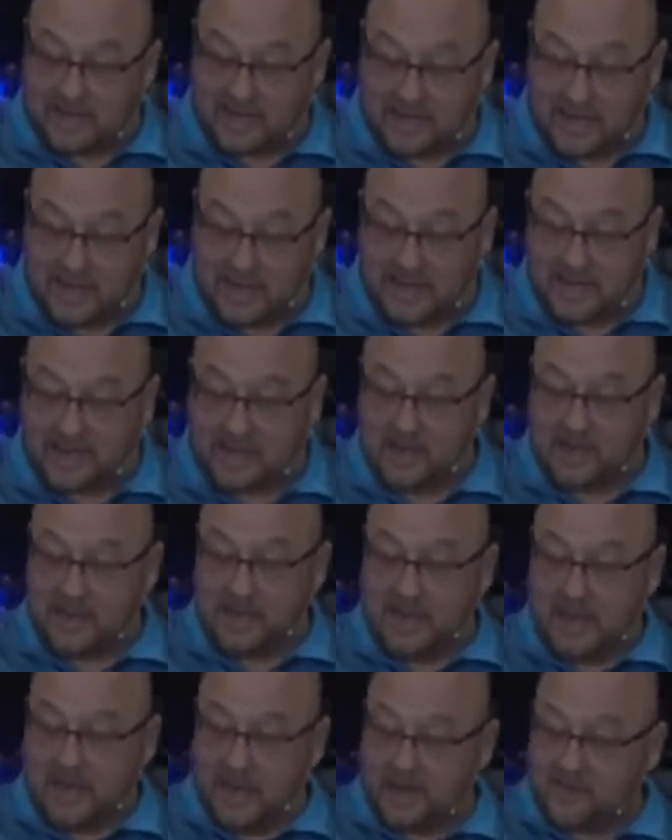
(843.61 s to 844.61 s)
a need,
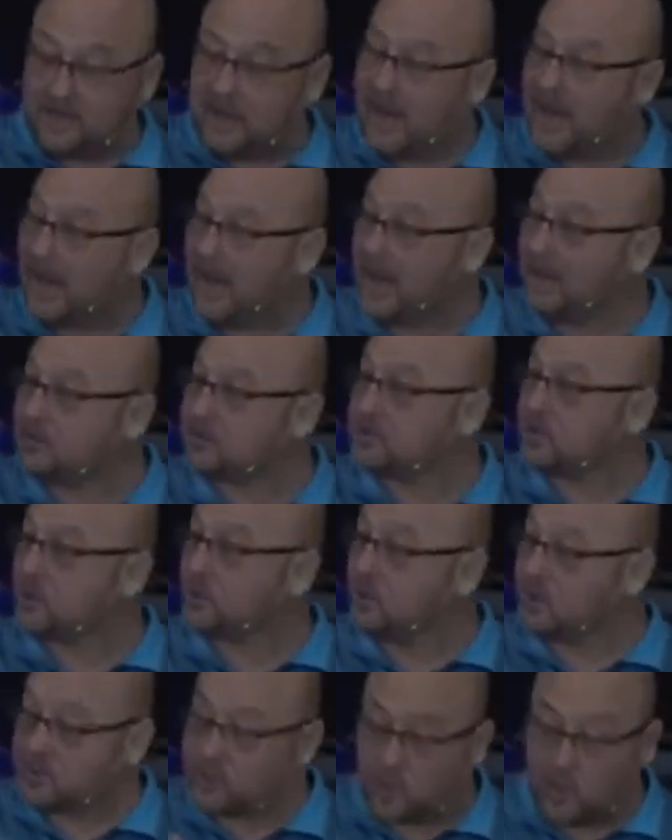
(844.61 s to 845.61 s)
and the
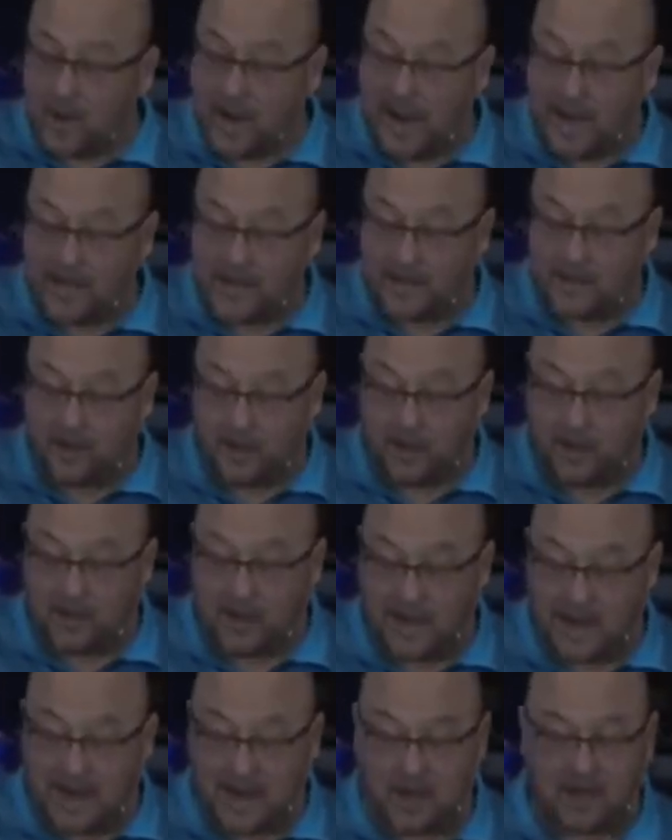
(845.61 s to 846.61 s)
answer was right in
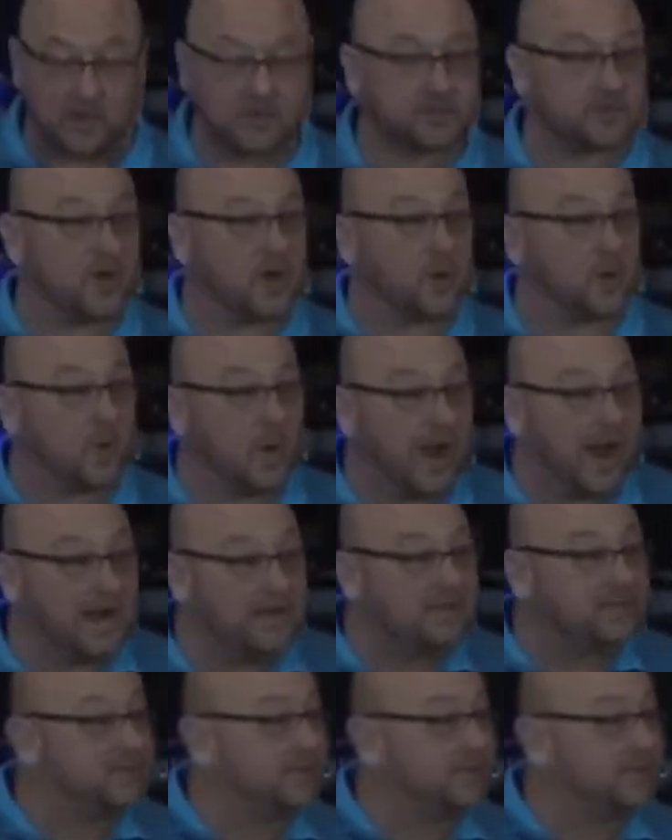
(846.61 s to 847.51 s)
her house, right